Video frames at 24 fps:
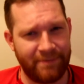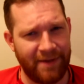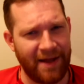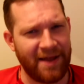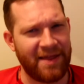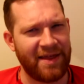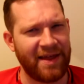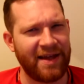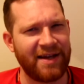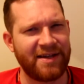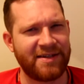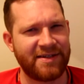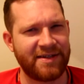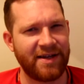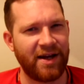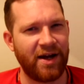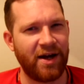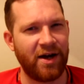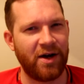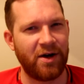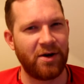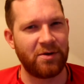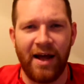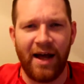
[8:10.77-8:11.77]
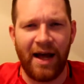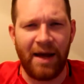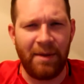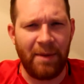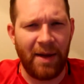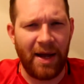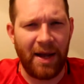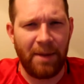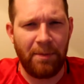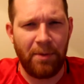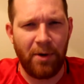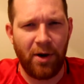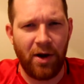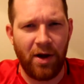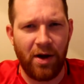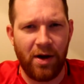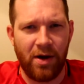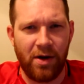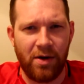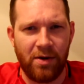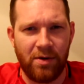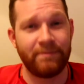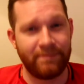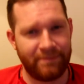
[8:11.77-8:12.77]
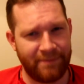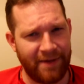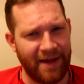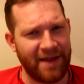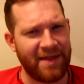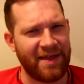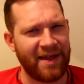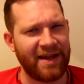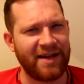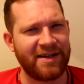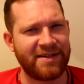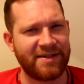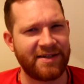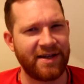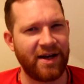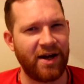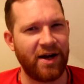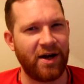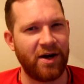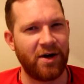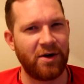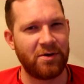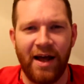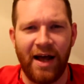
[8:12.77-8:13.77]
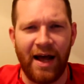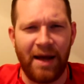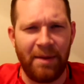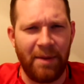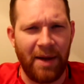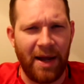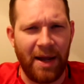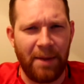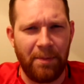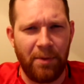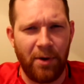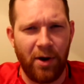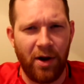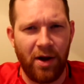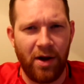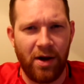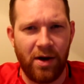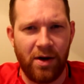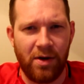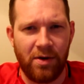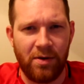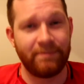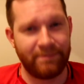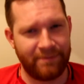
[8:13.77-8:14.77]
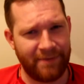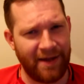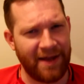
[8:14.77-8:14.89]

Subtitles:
I think so. Am I a pro? I think so. Am I a pro?